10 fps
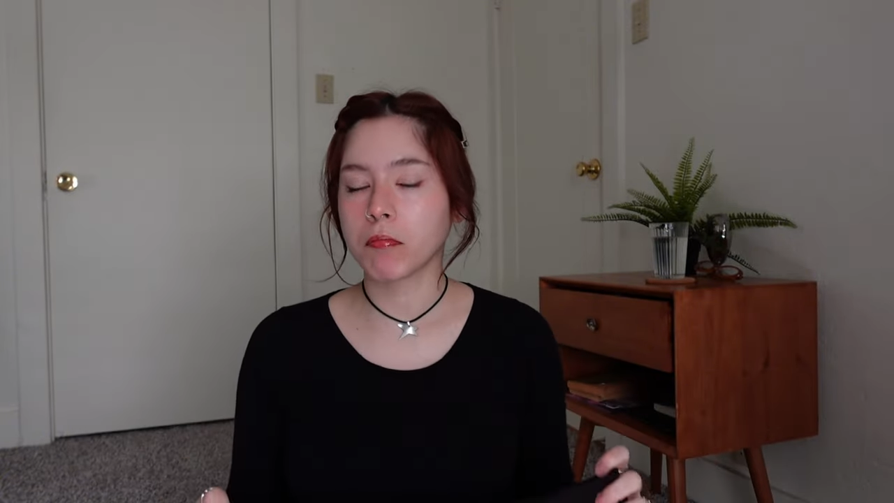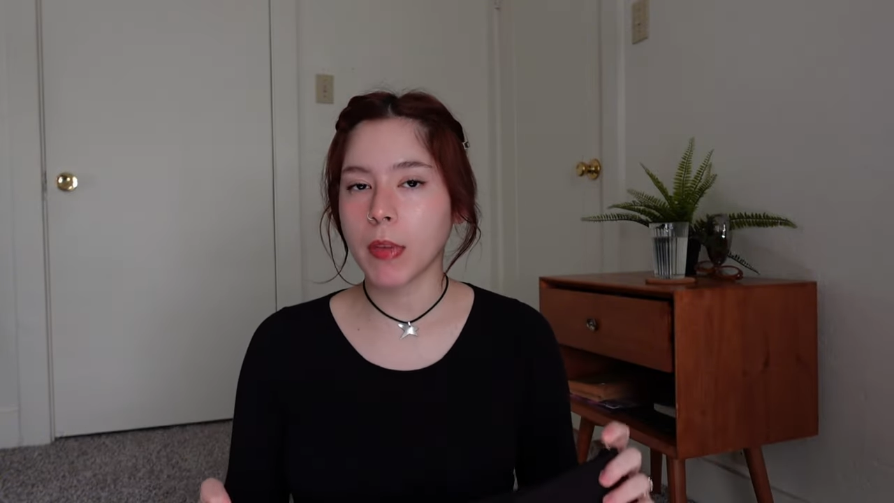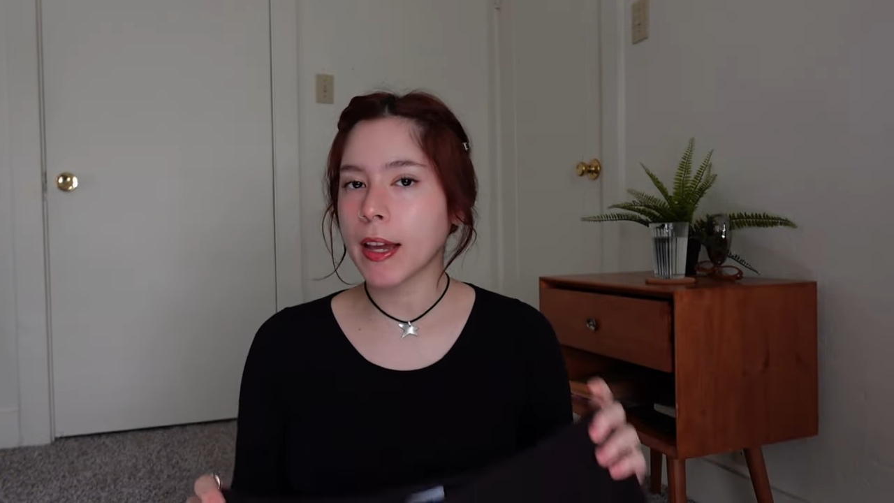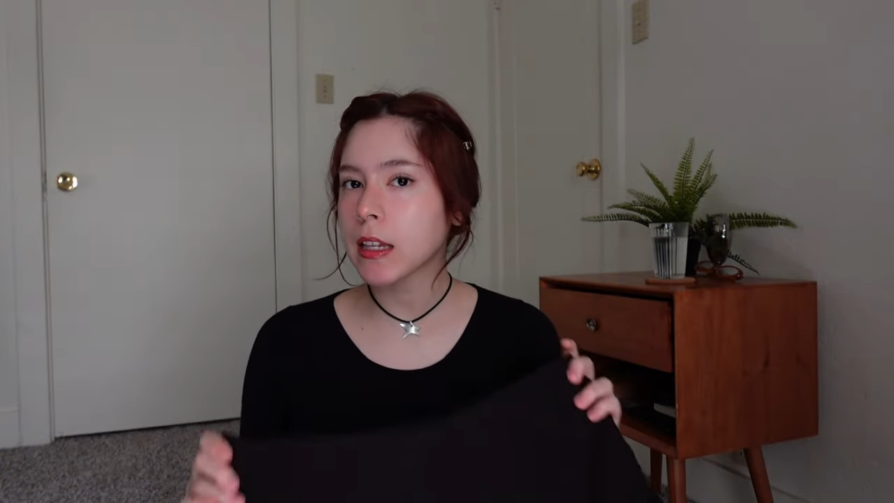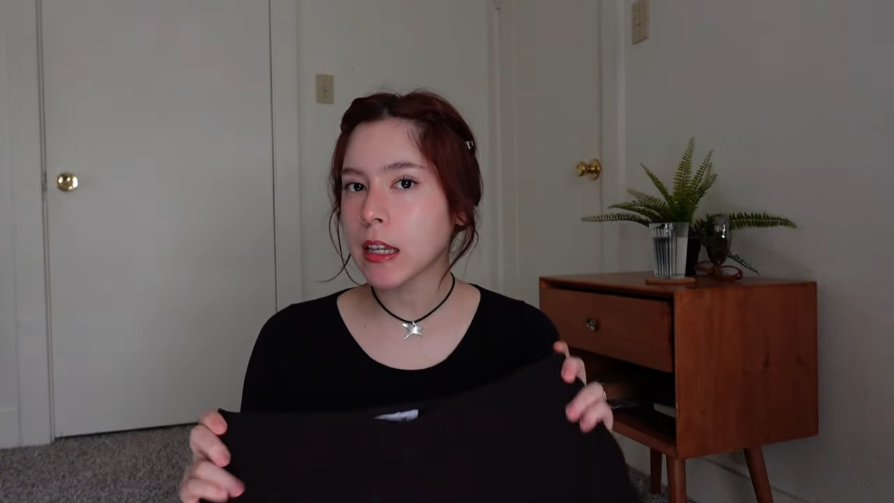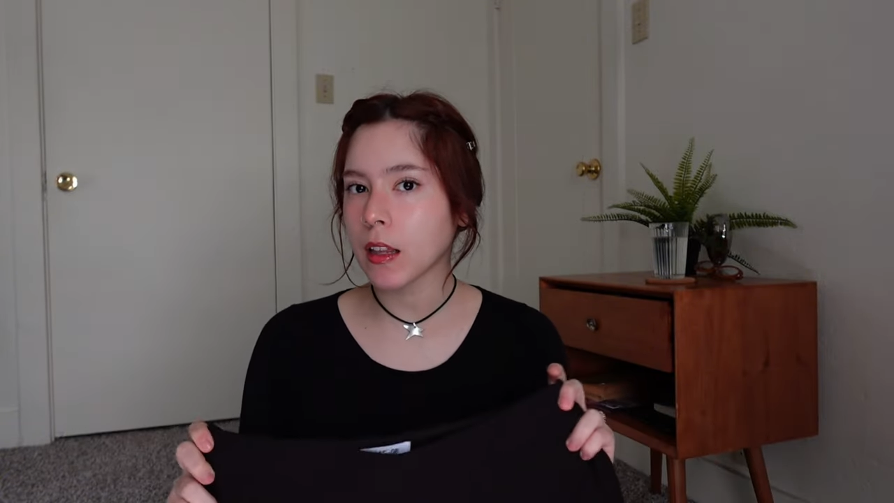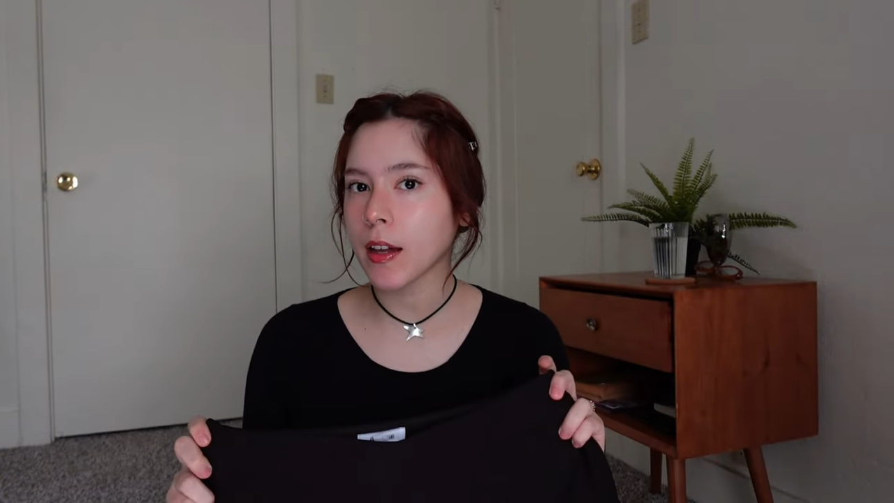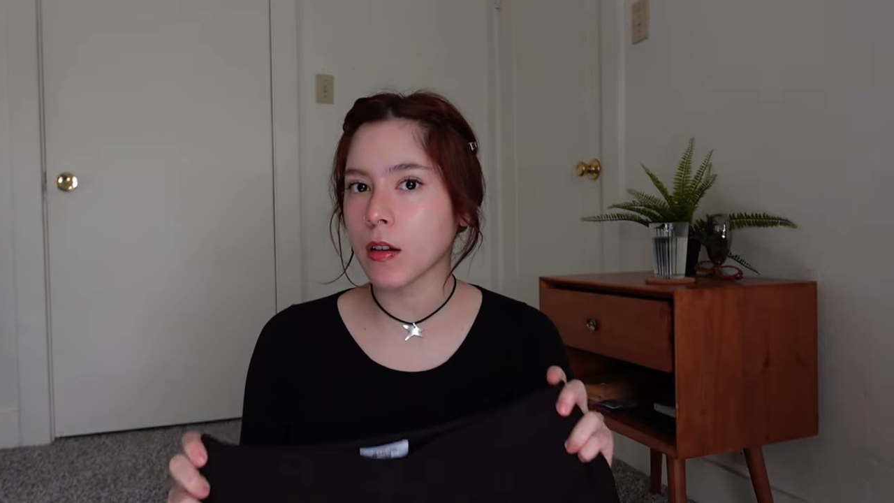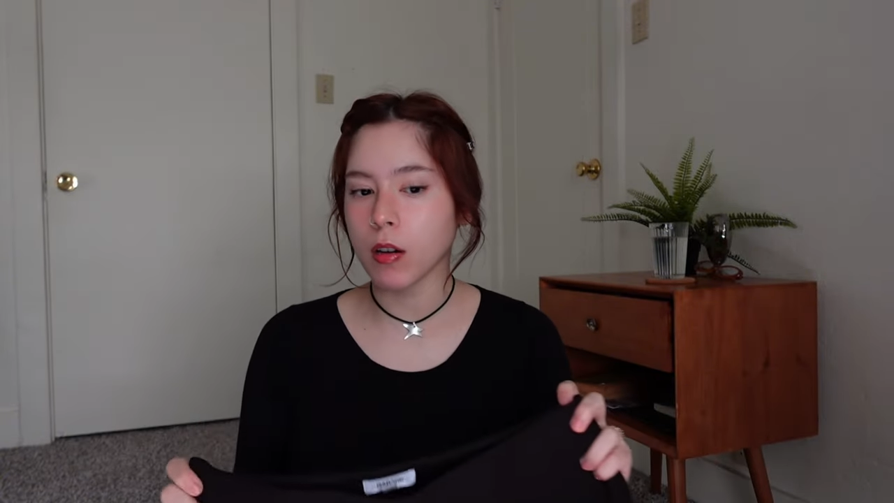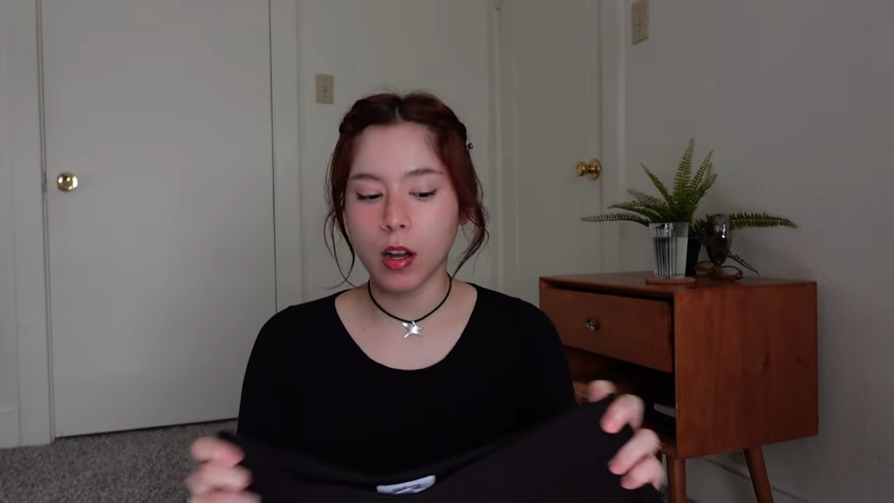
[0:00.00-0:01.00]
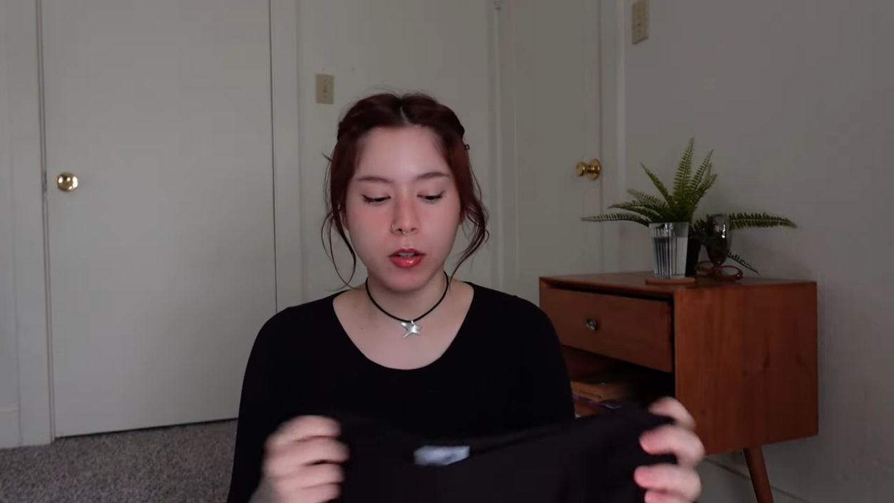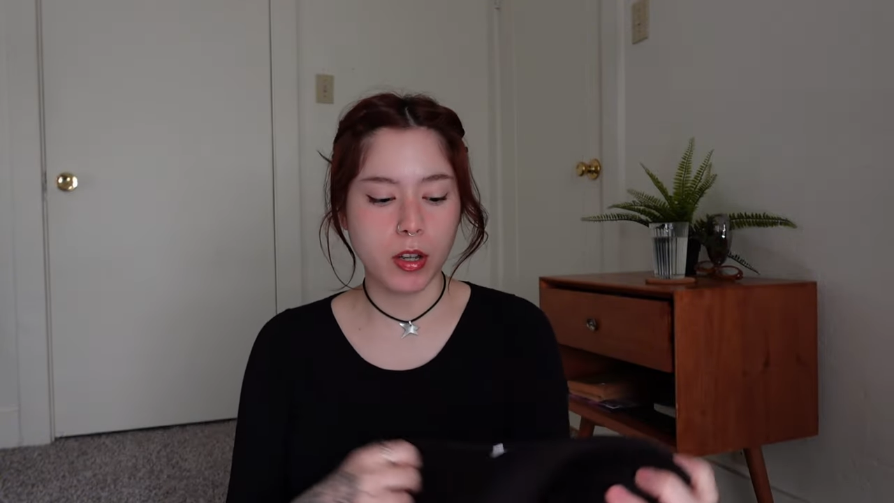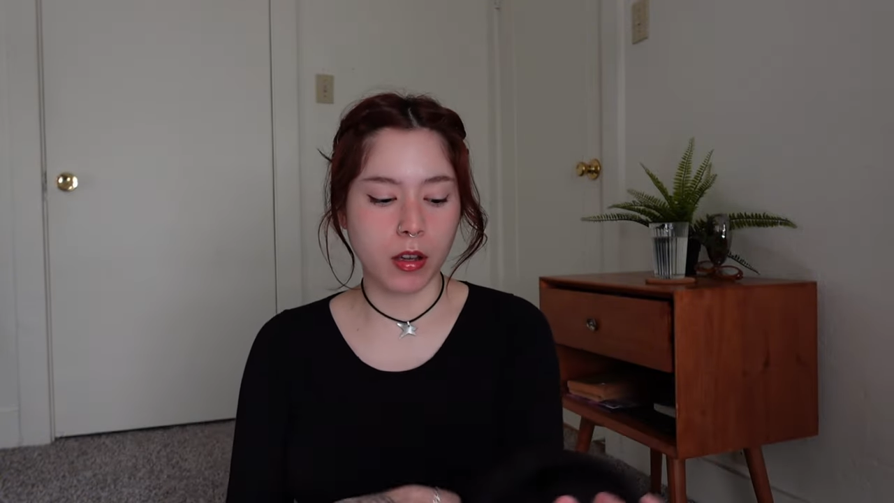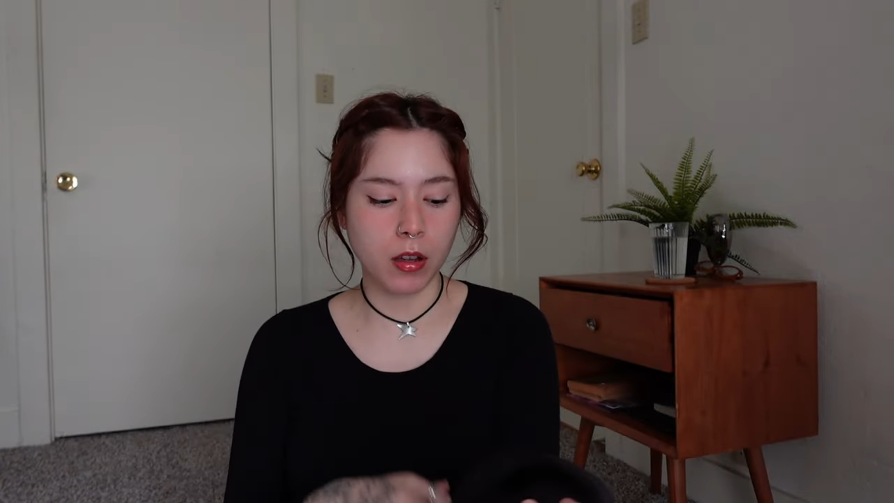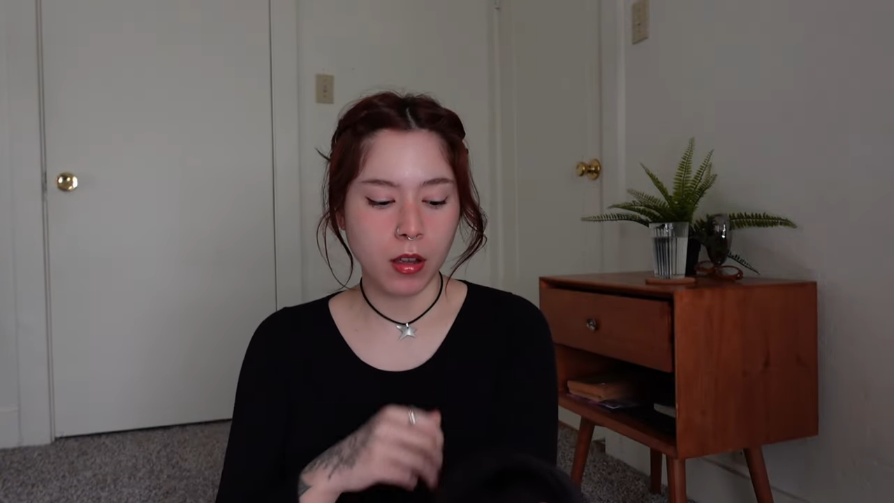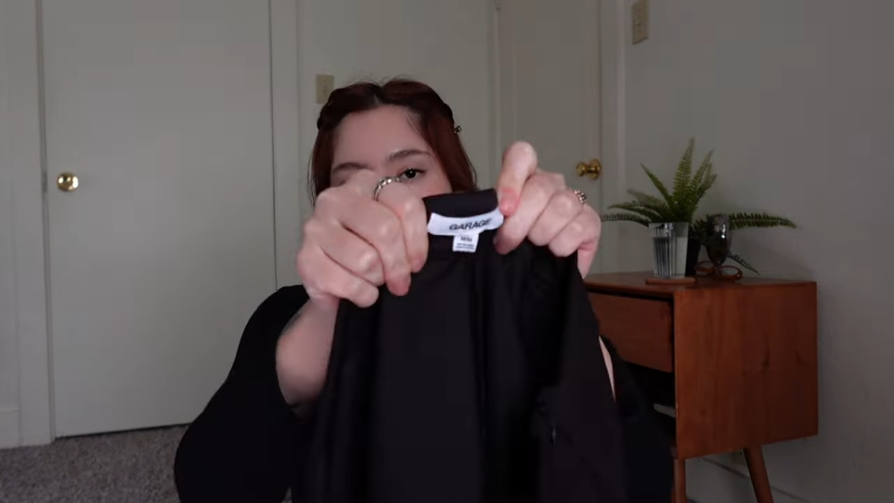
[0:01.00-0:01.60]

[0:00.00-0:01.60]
I guess I like Garage, huh?